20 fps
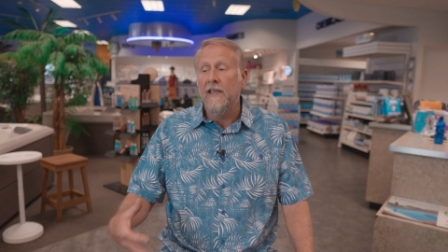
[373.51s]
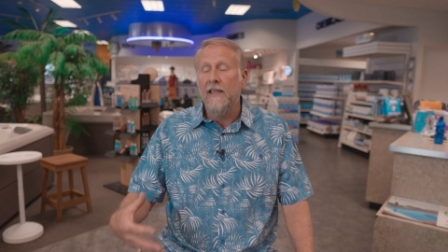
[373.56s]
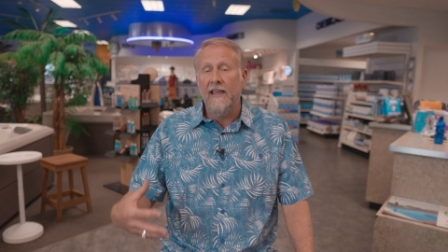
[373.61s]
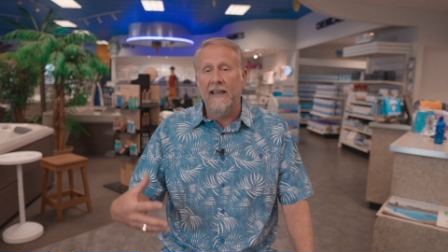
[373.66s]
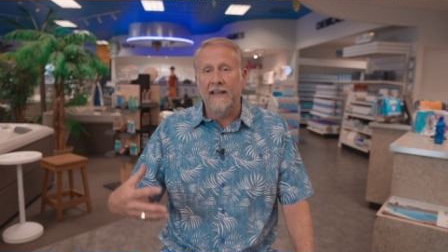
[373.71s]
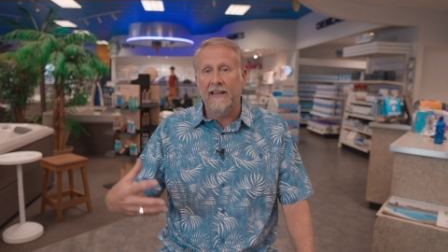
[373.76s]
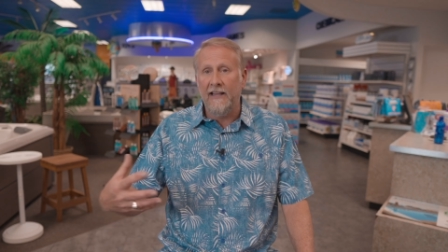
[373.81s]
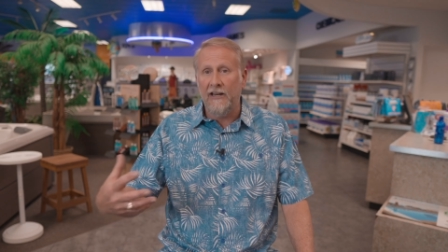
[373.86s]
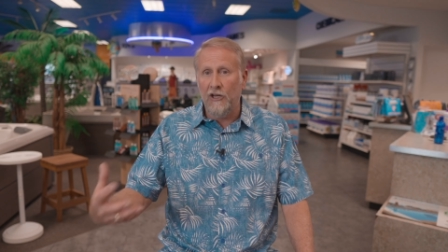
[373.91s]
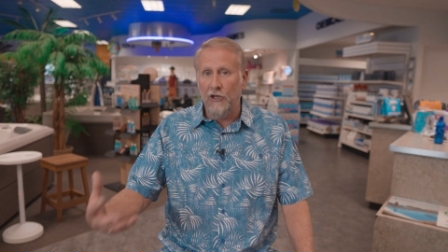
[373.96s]

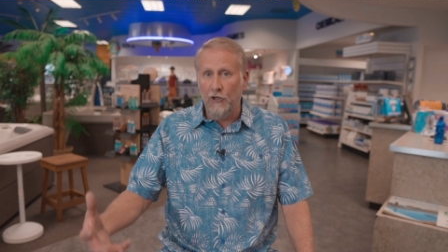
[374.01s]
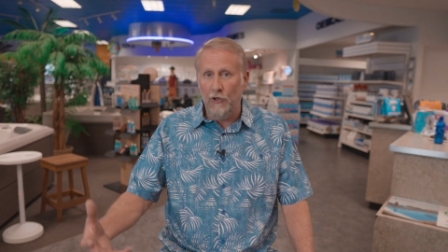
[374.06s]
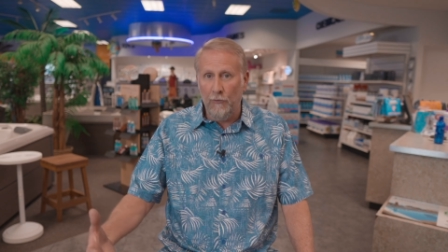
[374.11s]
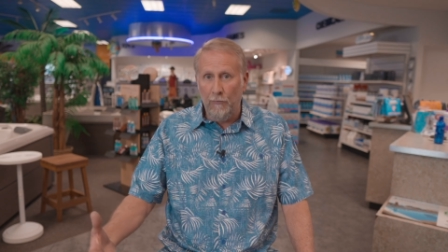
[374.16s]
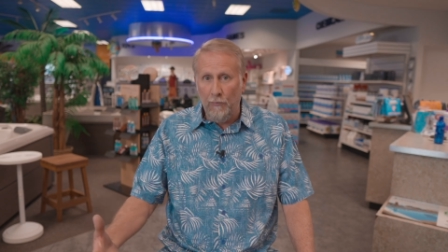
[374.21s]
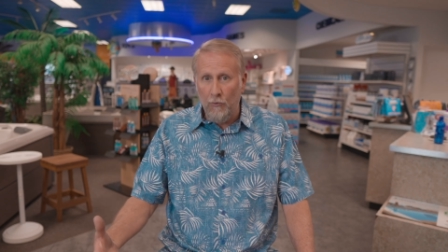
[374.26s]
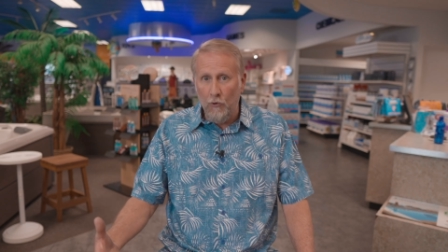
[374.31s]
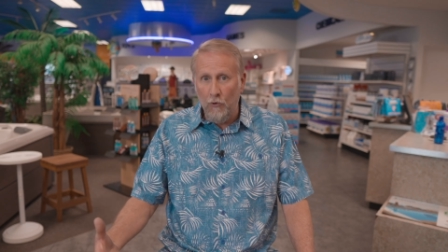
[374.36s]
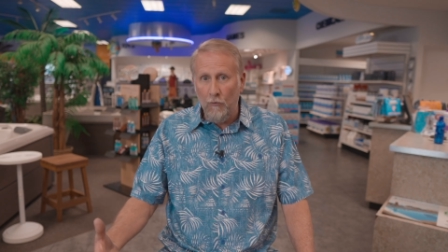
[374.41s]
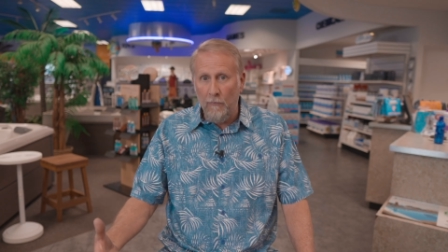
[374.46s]
in getting your
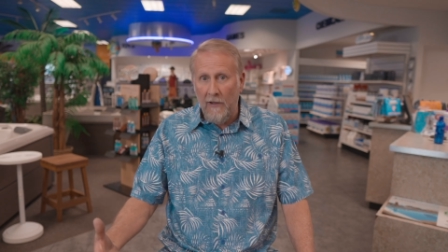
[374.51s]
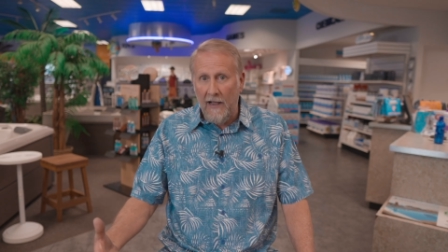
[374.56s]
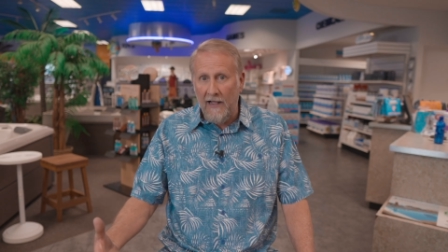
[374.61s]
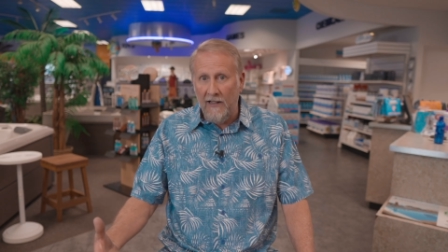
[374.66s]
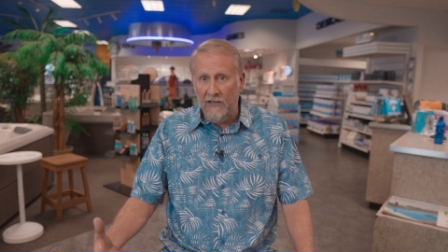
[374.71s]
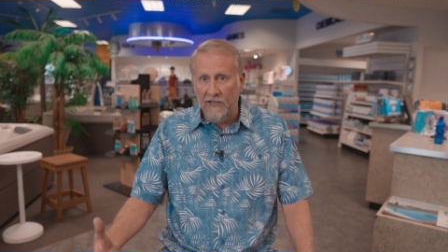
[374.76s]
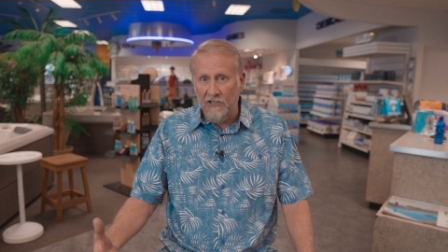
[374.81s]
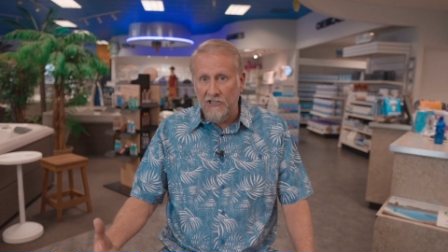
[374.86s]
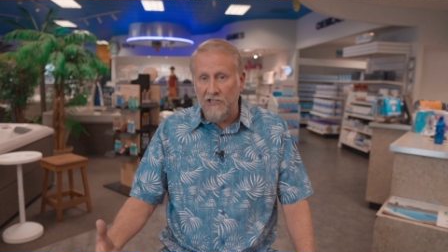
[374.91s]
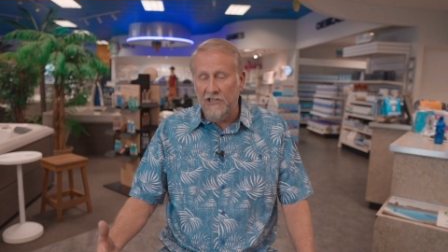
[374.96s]
pool
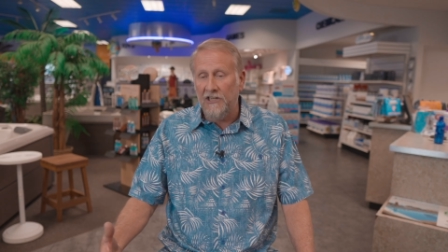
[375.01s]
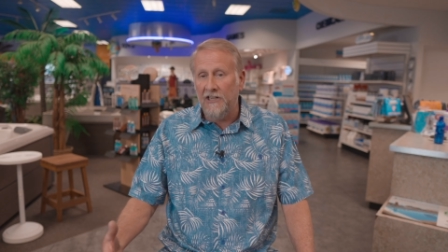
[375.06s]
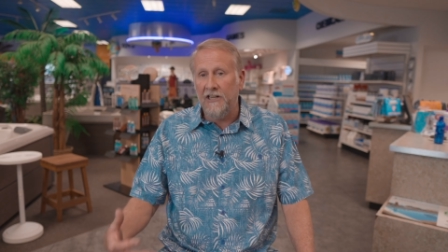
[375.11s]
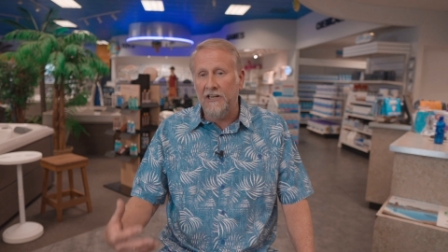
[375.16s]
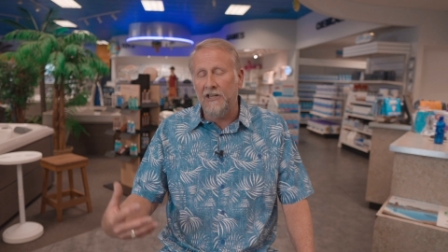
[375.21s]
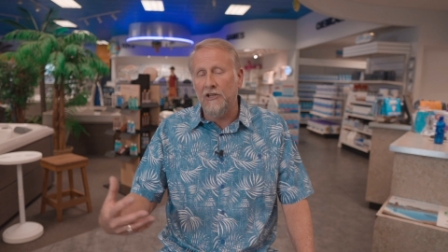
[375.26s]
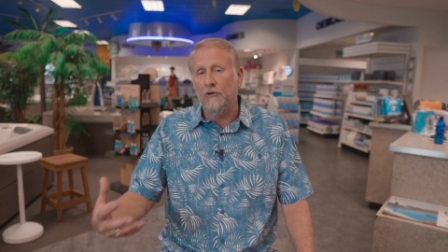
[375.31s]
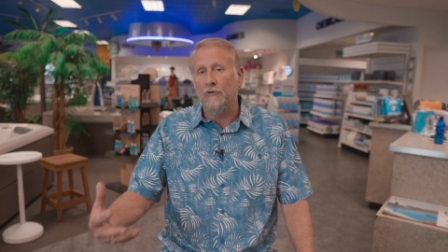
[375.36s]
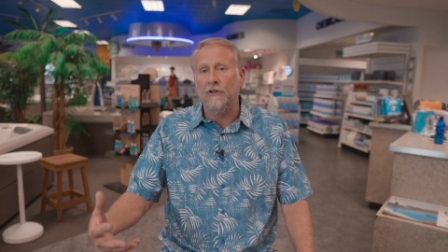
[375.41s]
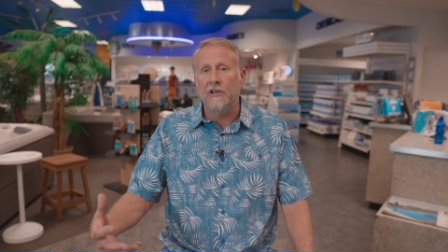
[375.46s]
balanced and
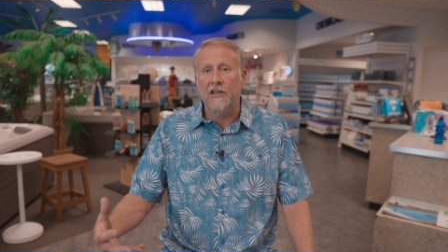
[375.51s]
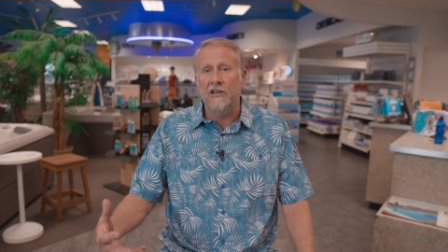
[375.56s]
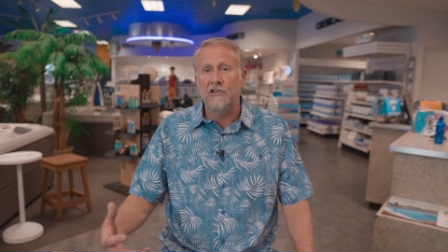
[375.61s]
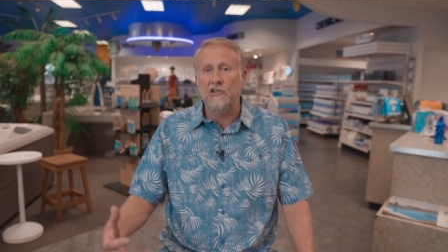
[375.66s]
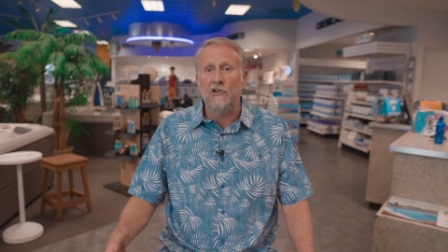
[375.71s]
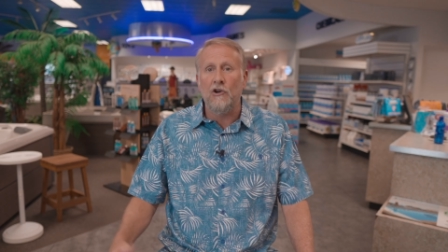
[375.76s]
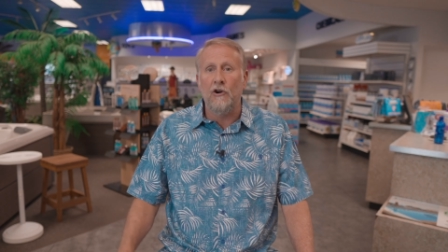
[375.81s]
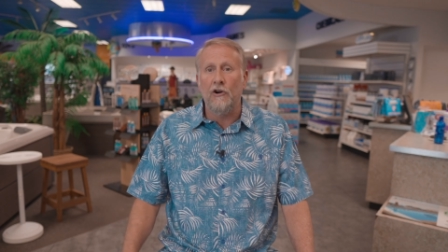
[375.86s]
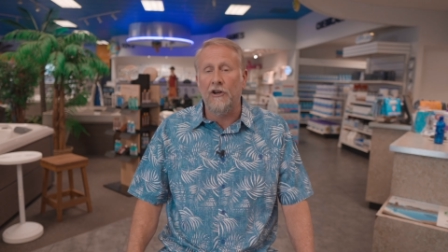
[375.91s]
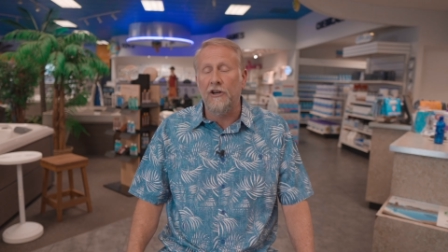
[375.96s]
getting you
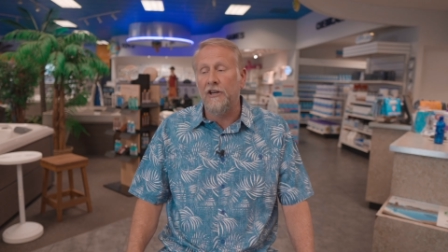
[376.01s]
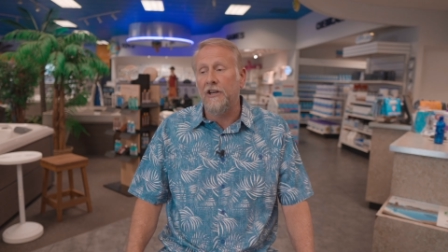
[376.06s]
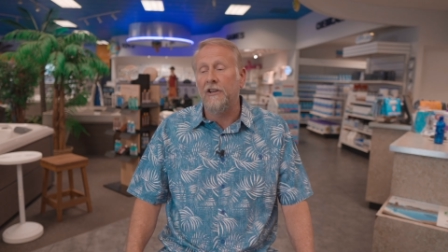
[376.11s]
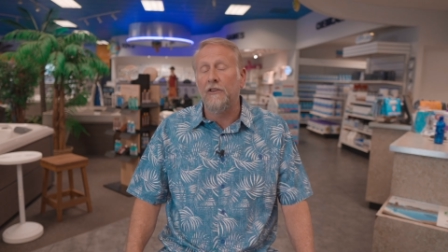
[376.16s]
kick-started